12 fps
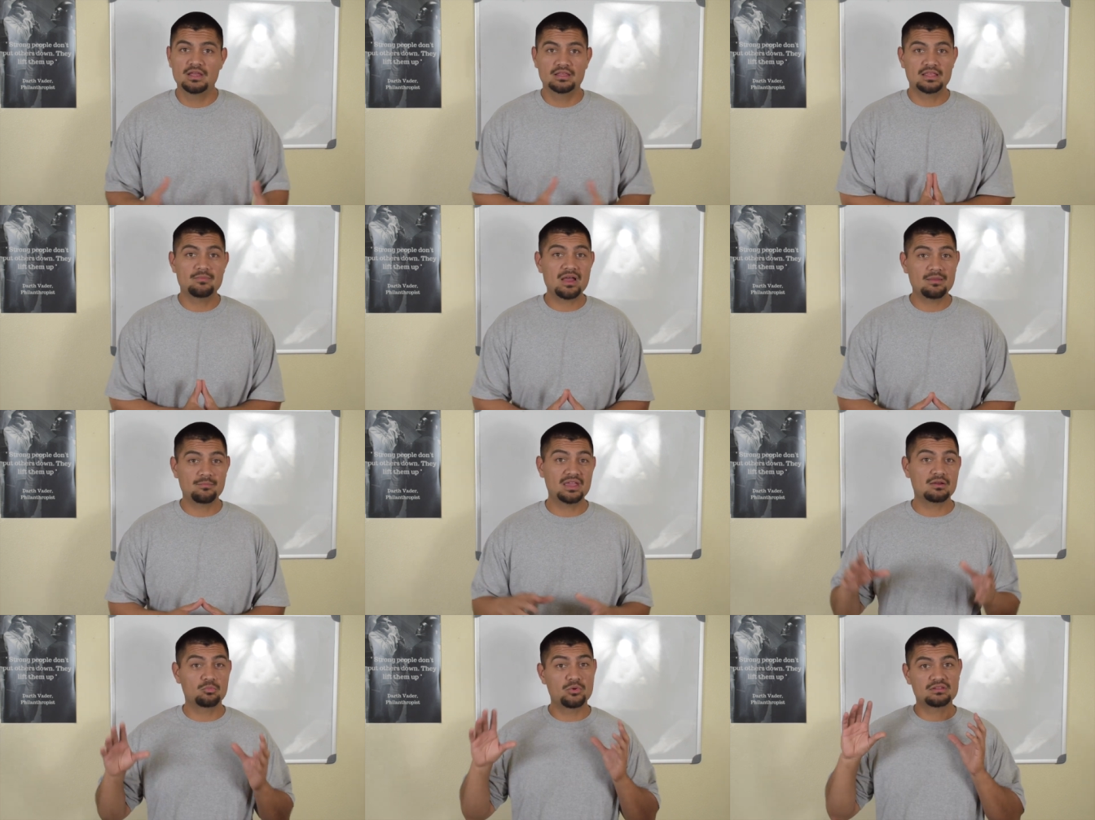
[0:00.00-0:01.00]
They might
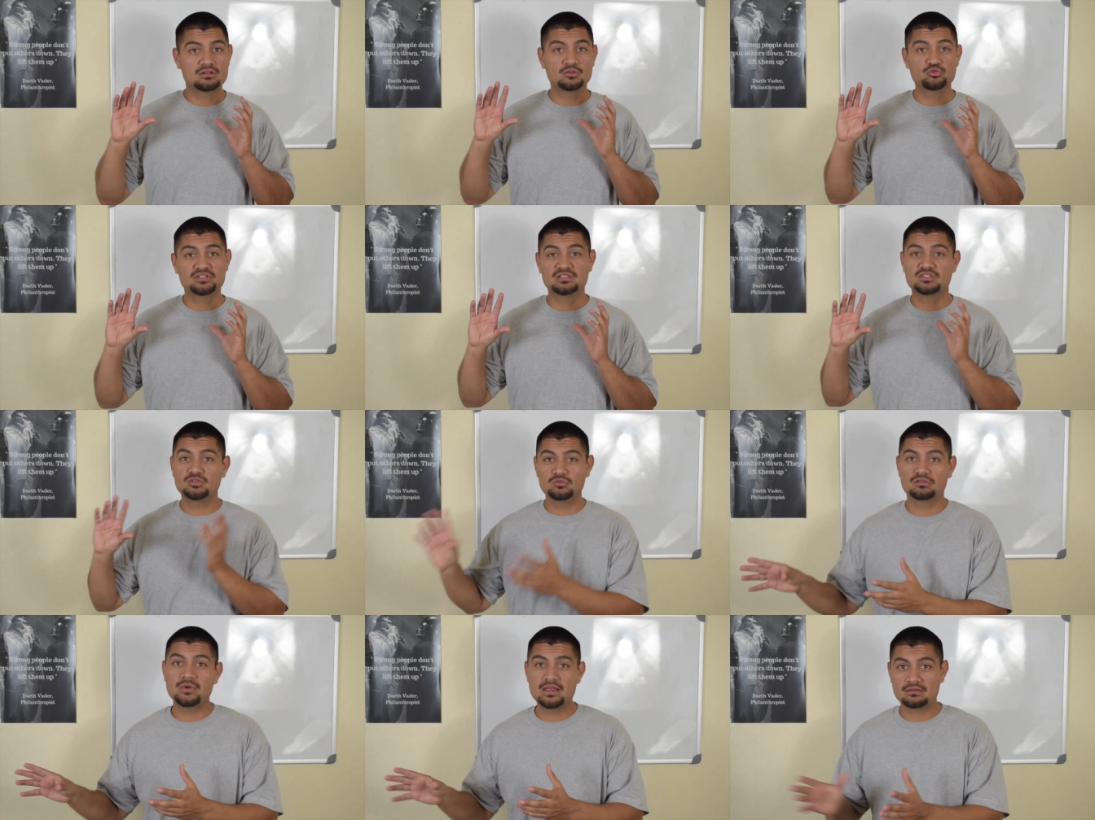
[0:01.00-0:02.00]
make a resolution to
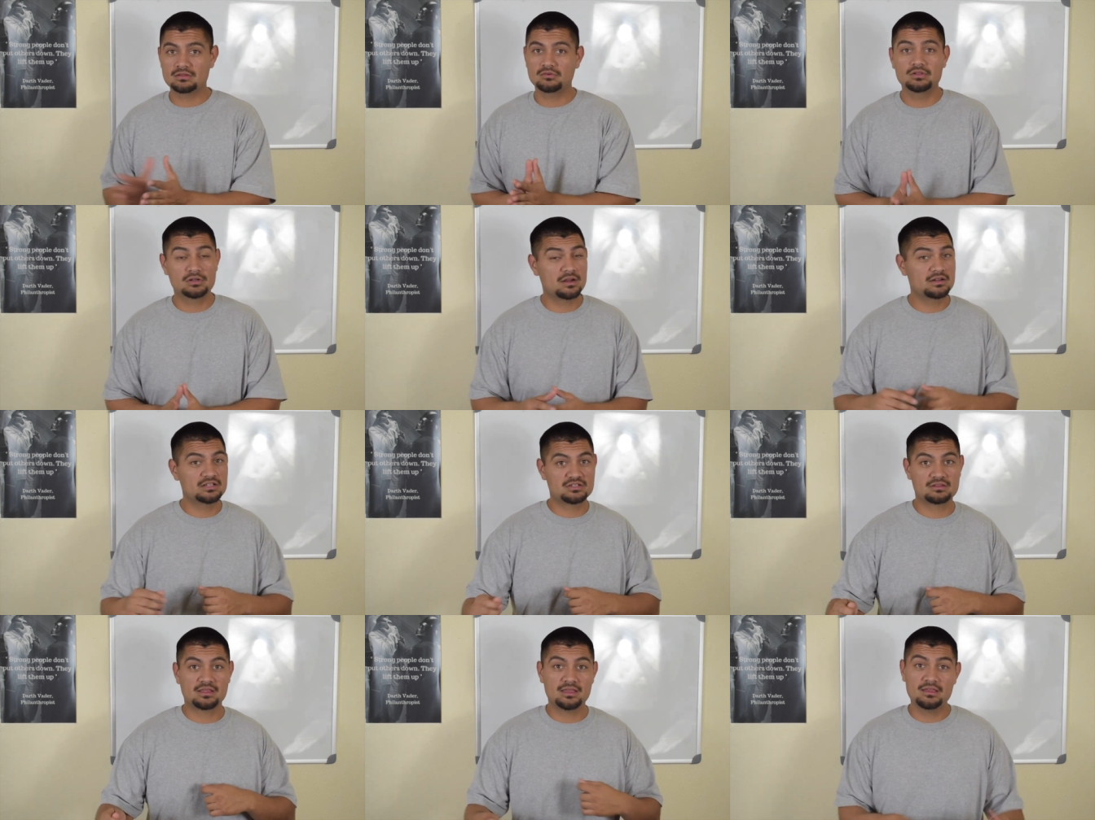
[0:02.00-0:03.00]
lose weight, so they're gonna
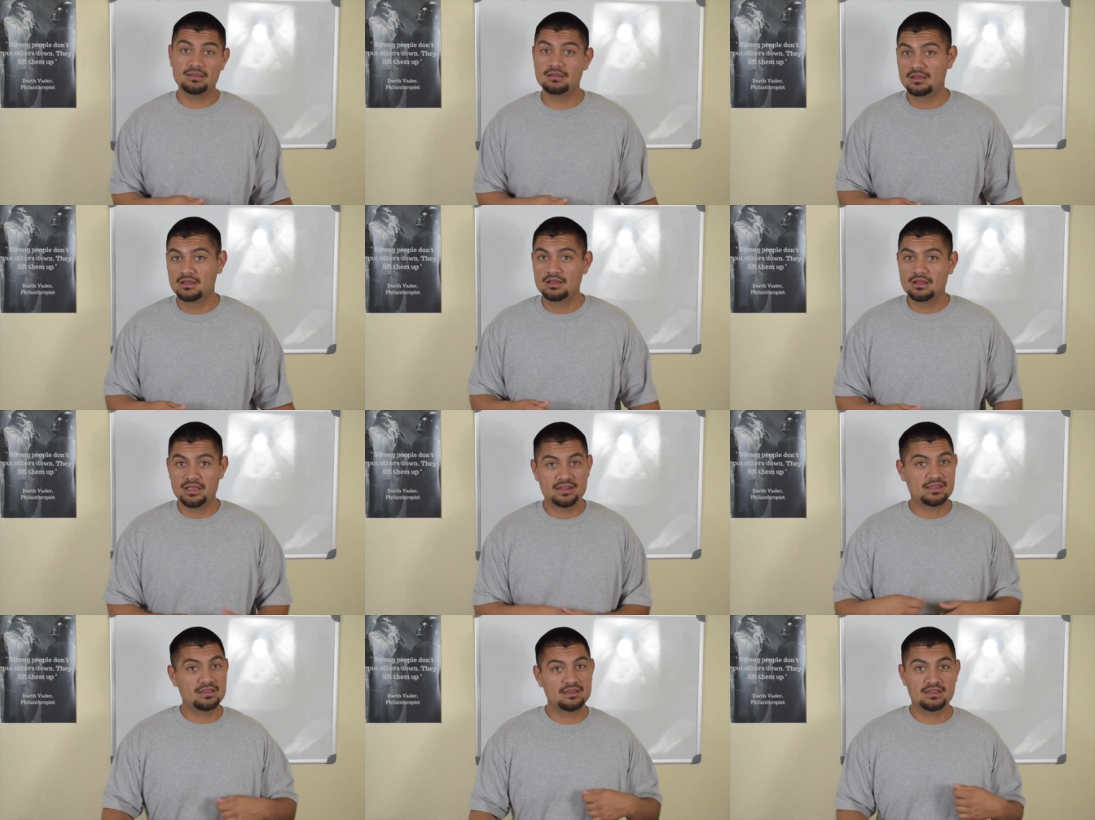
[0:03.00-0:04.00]
just eat and
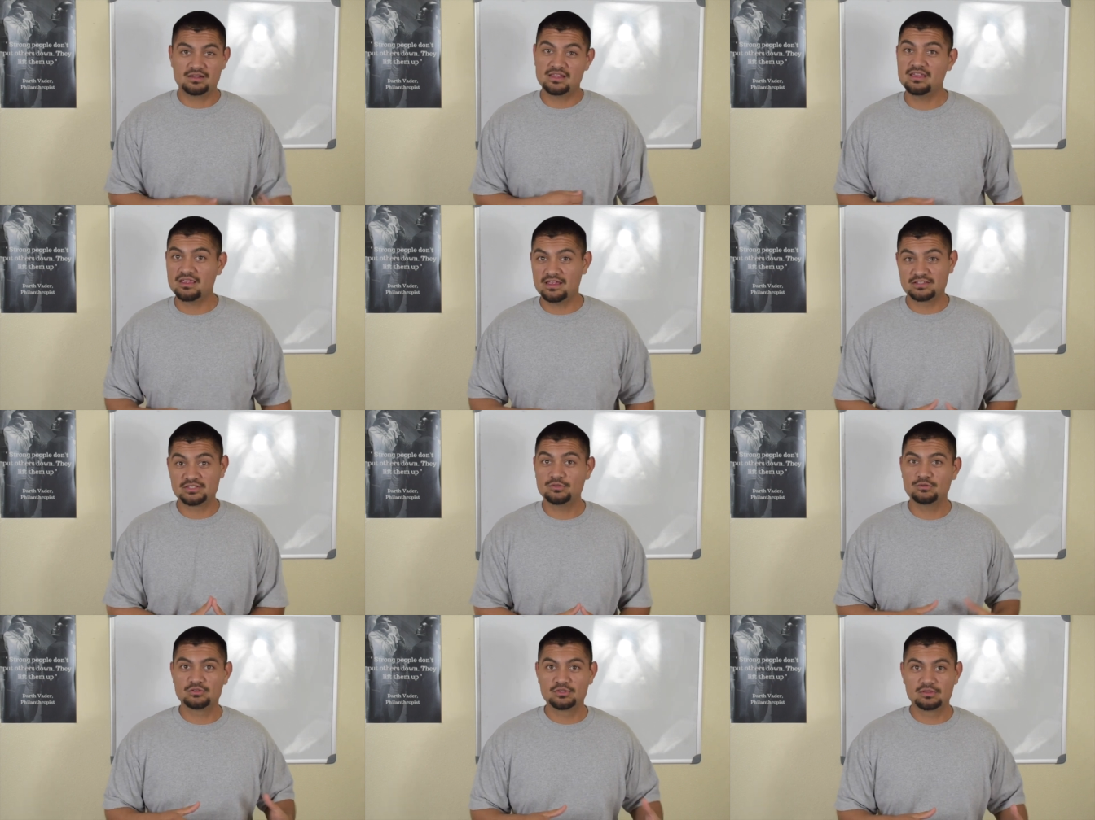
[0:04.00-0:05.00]
eat and eat
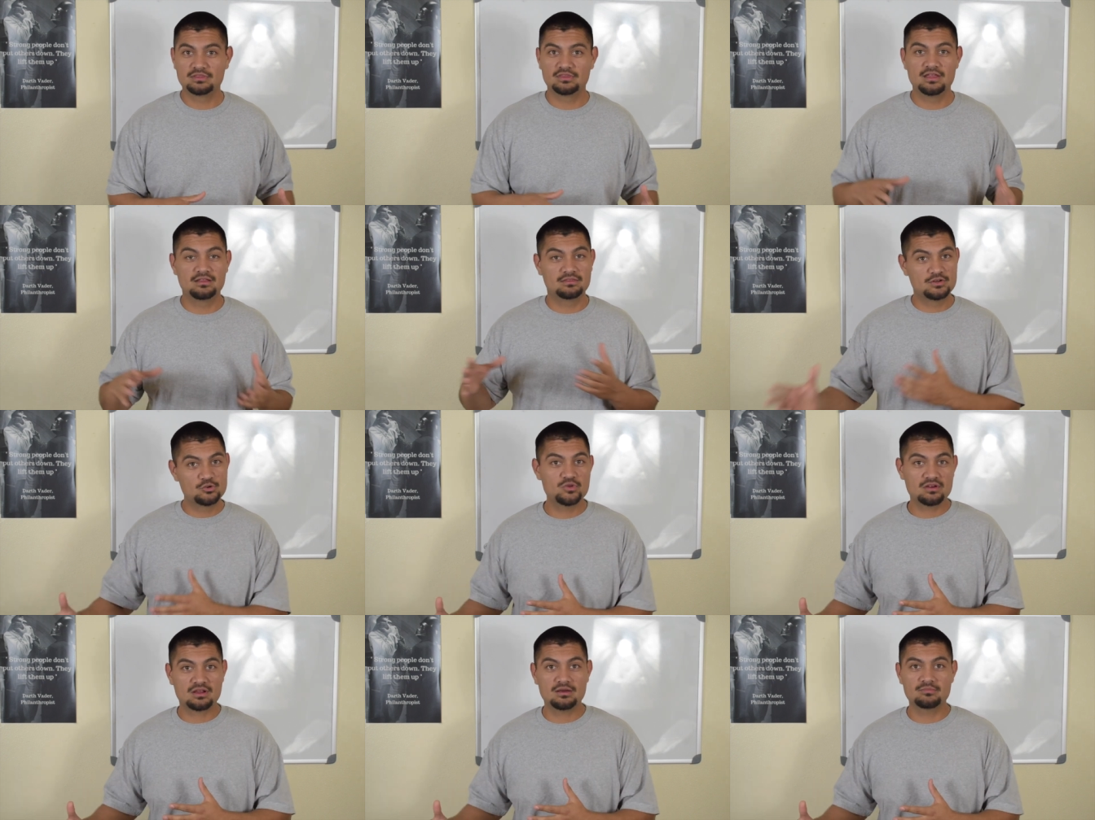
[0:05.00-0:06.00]
until the new
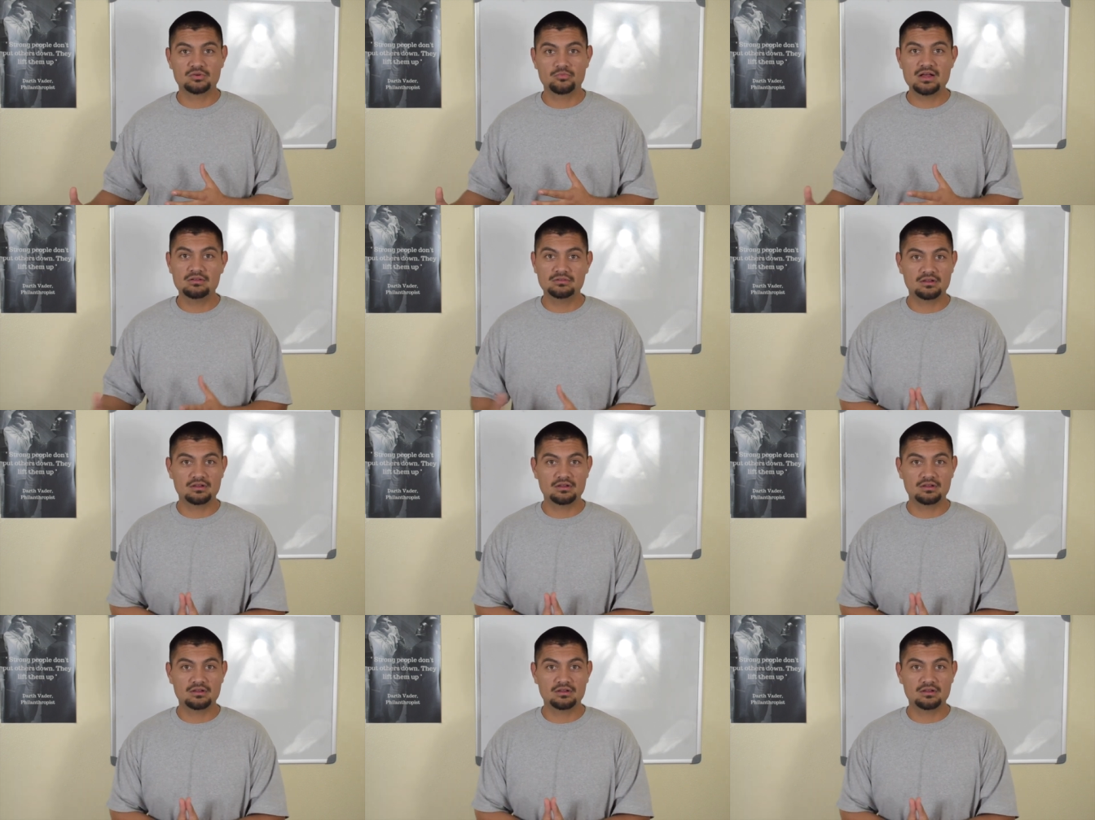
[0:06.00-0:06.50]
year comes around.